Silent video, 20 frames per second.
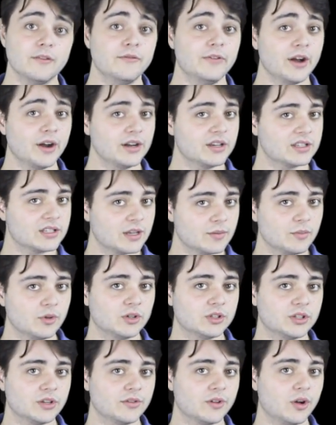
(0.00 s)
Very
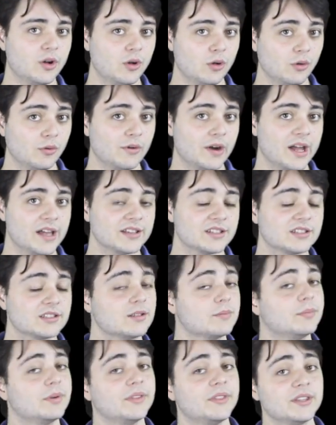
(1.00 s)
similar to the whole
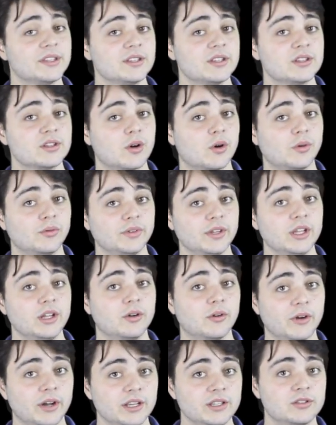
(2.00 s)
rest, but this is only
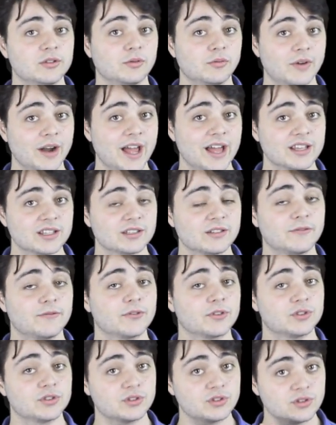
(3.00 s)
going to rest
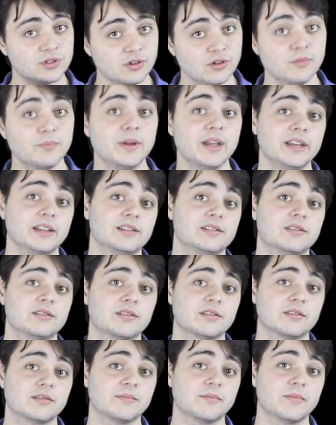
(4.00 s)
for 2 beats.